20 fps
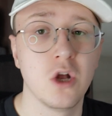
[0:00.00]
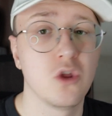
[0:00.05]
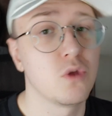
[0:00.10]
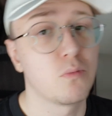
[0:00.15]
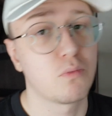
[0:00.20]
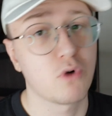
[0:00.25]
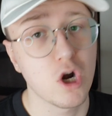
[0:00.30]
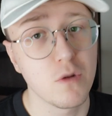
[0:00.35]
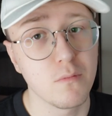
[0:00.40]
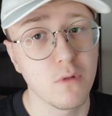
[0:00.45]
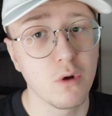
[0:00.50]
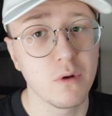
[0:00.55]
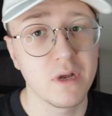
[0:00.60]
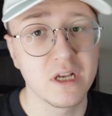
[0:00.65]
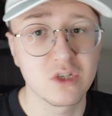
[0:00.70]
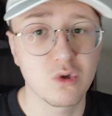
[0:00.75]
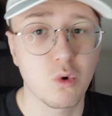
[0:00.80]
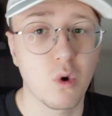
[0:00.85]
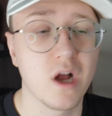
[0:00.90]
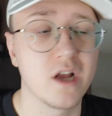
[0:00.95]
The promo
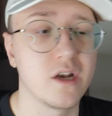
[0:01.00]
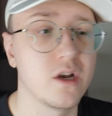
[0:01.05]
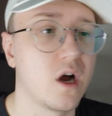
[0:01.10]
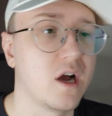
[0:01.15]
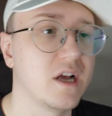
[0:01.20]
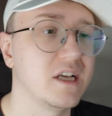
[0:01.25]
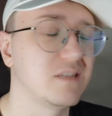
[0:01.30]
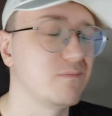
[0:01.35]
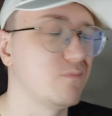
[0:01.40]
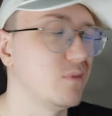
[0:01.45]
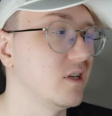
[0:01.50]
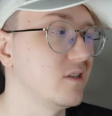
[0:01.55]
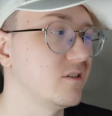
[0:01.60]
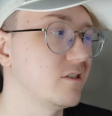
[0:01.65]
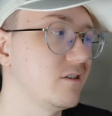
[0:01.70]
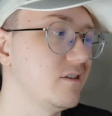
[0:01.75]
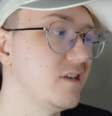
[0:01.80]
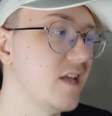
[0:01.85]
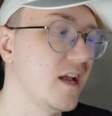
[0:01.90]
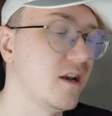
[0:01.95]
is quite nice,
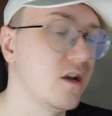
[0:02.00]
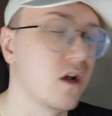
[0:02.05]
but yeah,